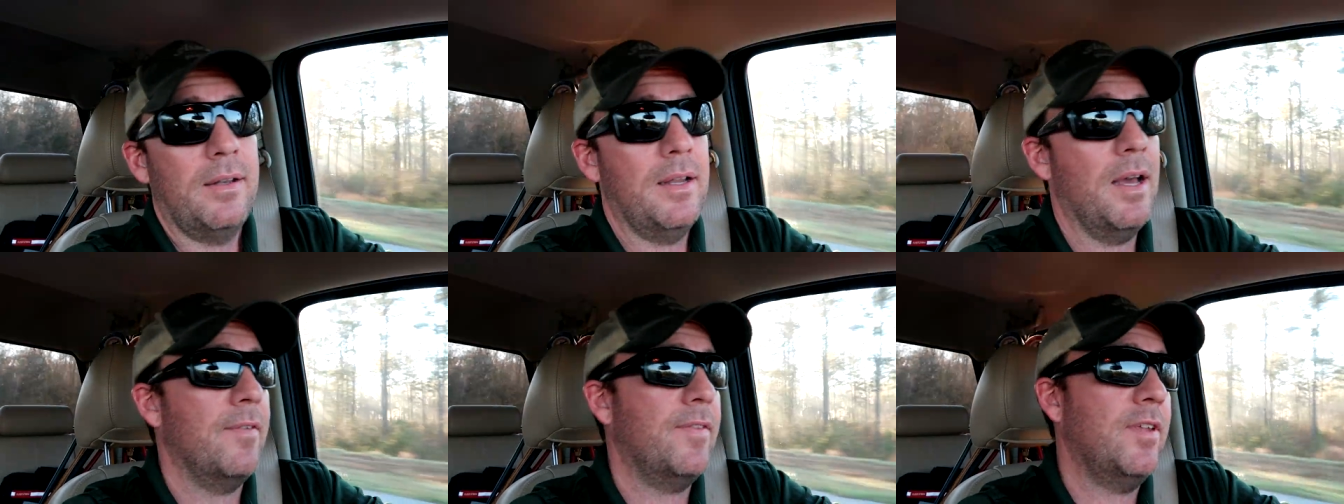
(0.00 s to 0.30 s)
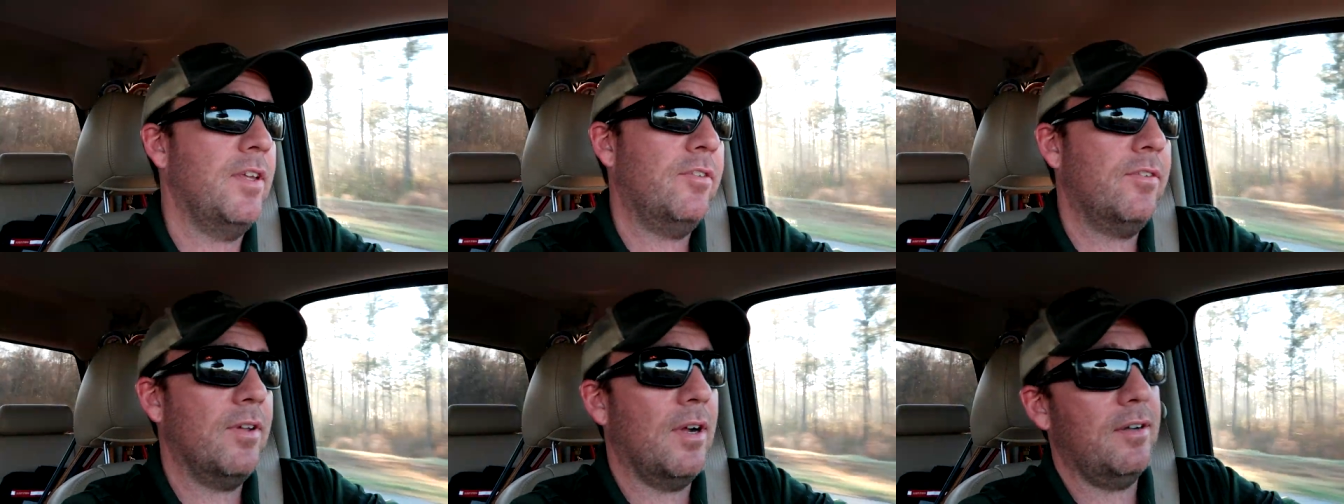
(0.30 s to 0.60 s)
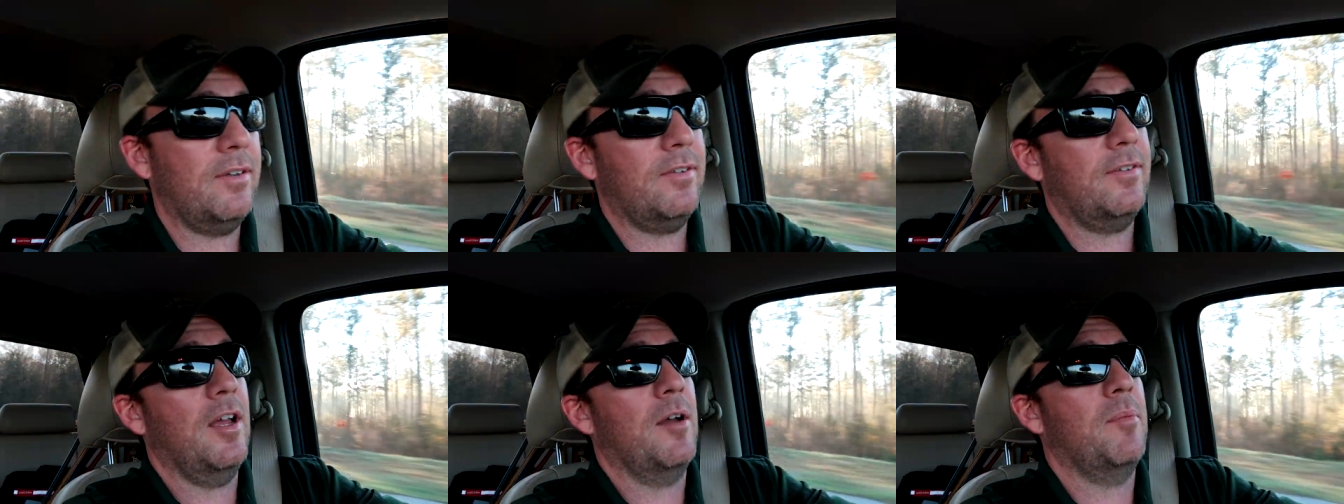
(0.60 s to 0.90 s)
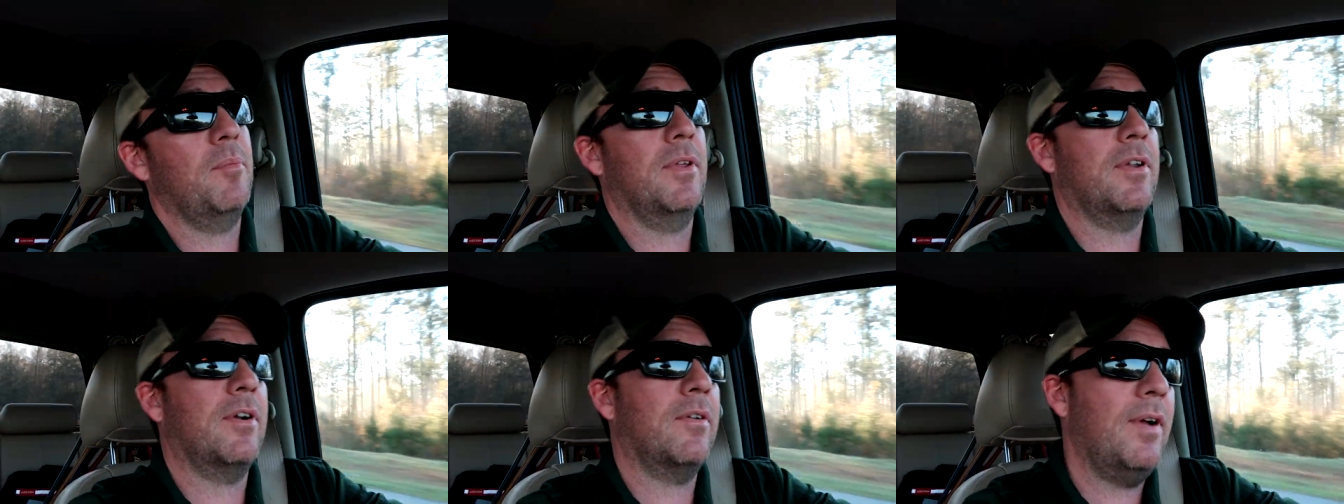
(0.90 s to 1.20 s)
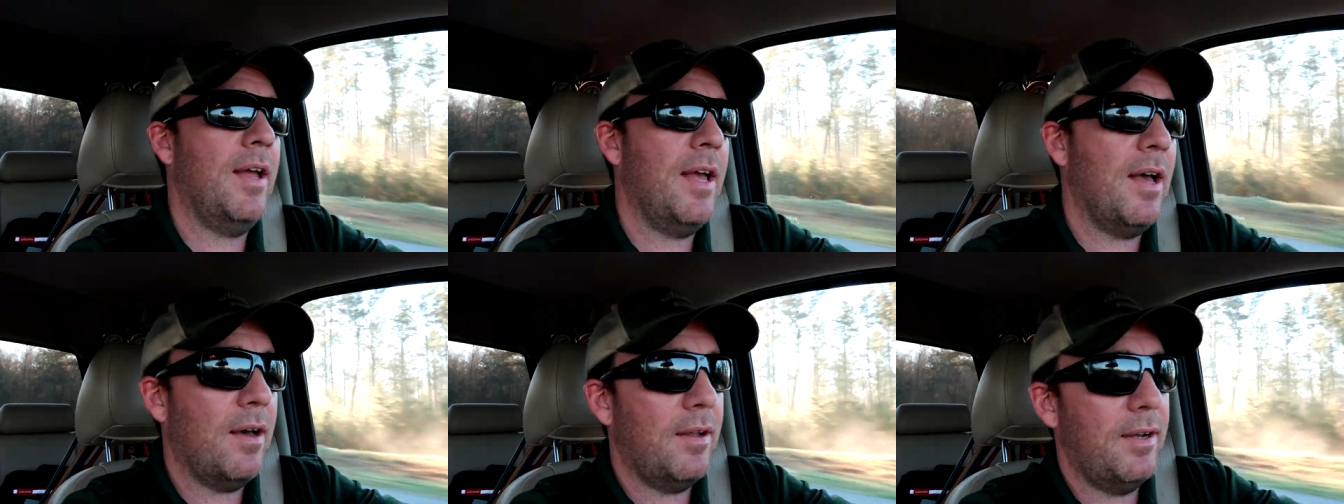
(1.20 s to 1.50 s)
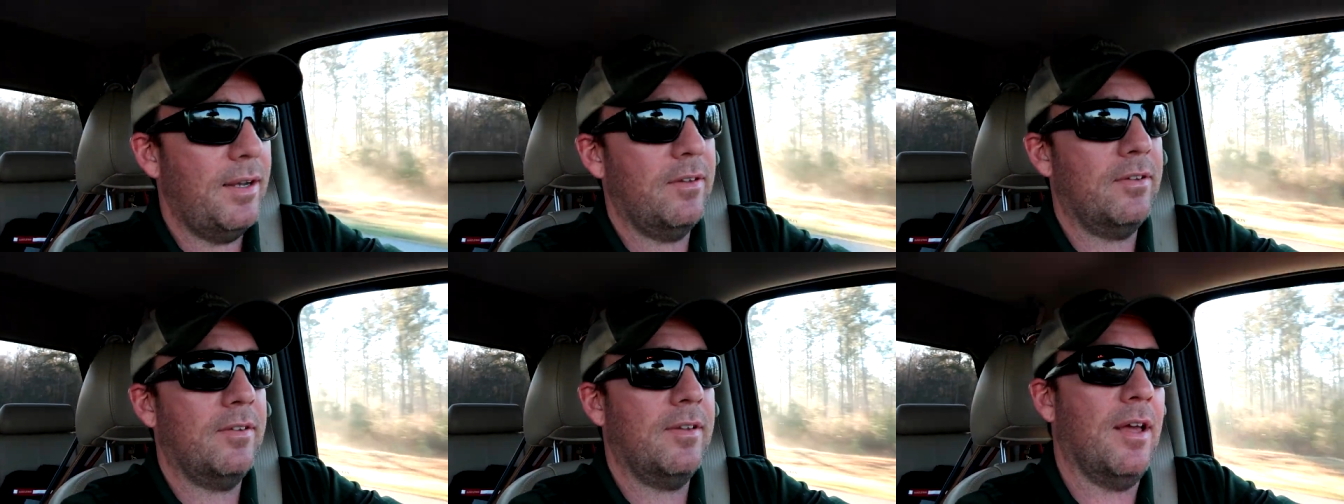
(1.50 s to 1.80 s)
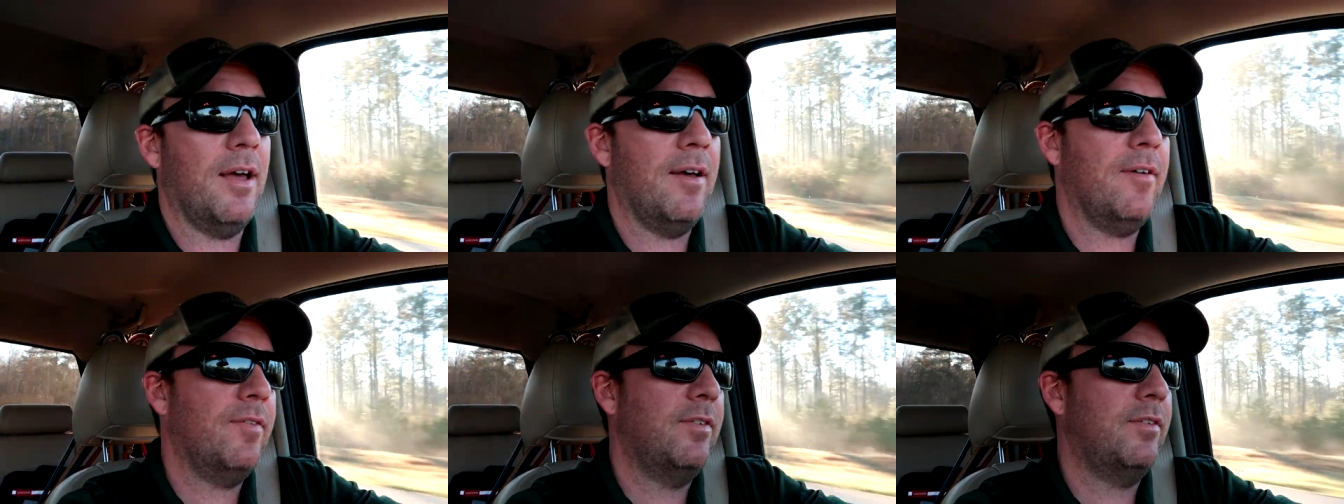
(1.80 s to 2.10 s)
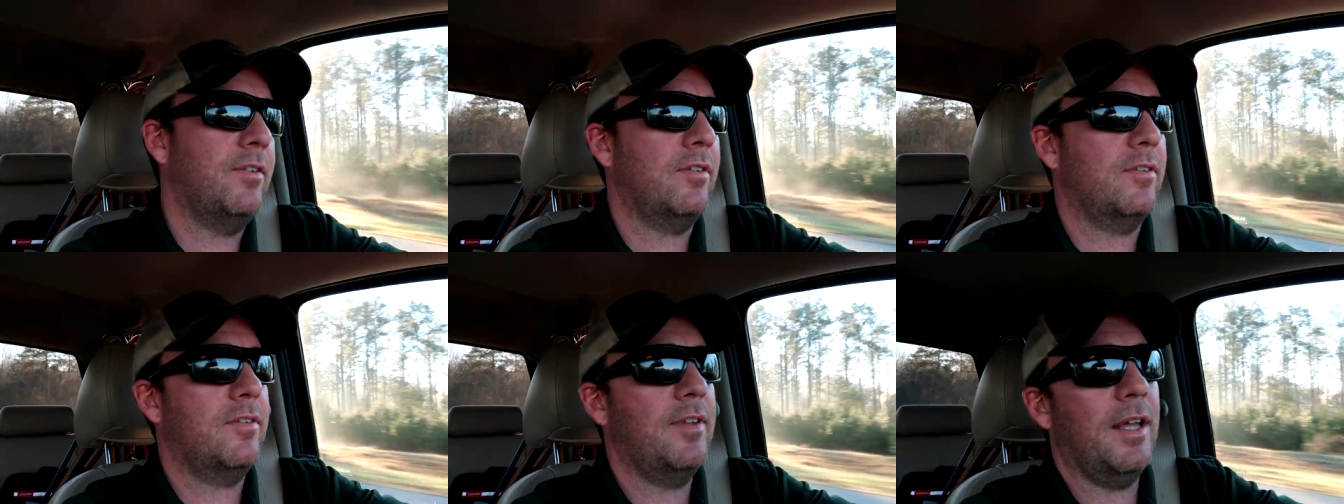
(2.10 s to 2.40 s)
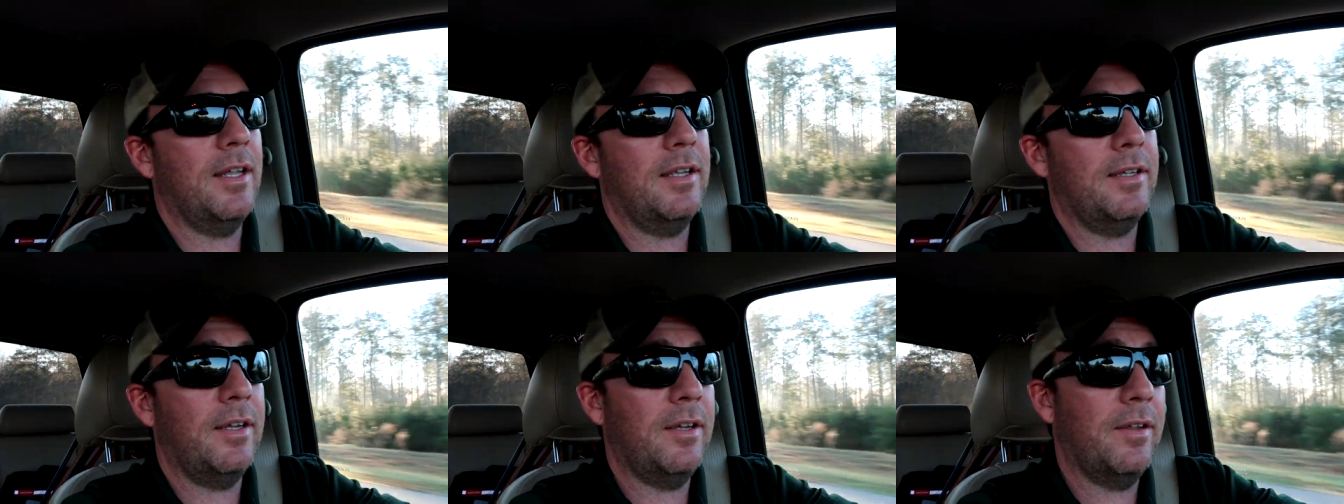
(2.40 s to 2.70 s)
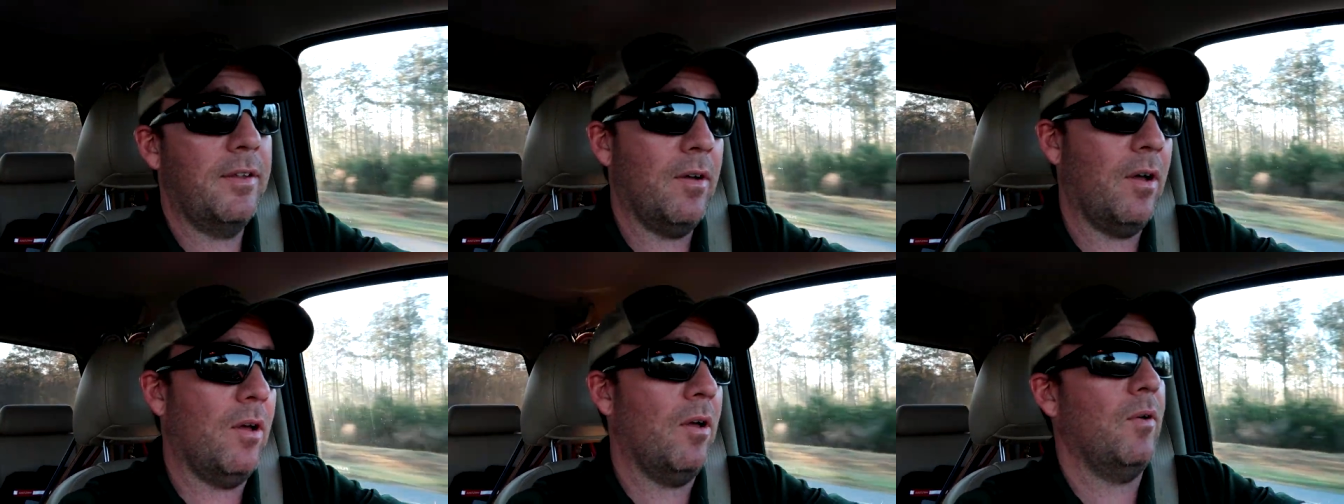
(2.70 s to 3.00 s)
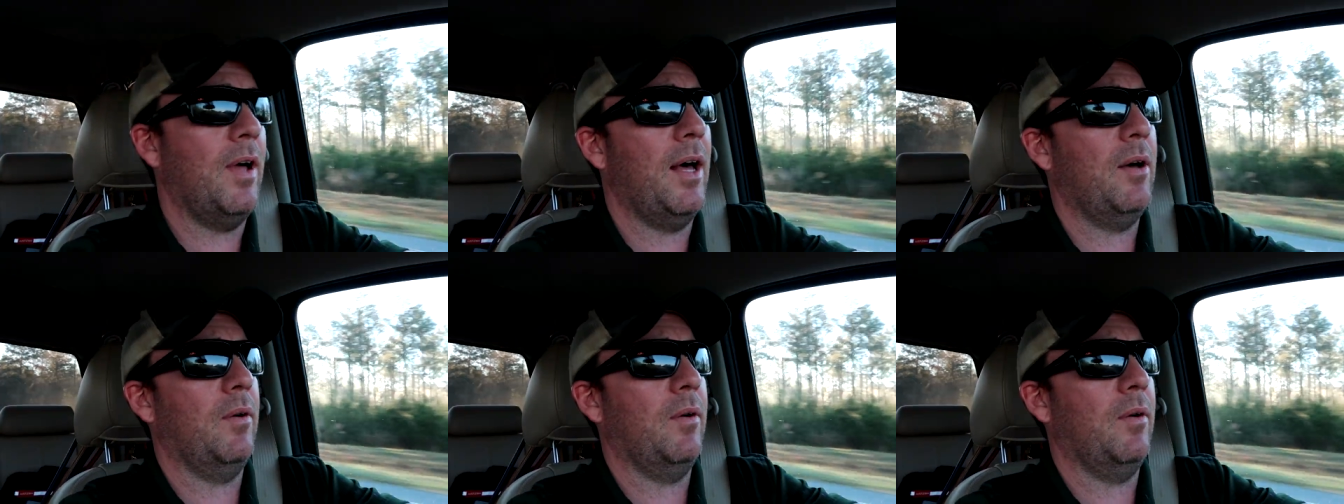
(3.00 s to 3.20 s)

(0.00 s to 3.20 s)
Now, if they start stumbling around and stuff and just telling you, oh,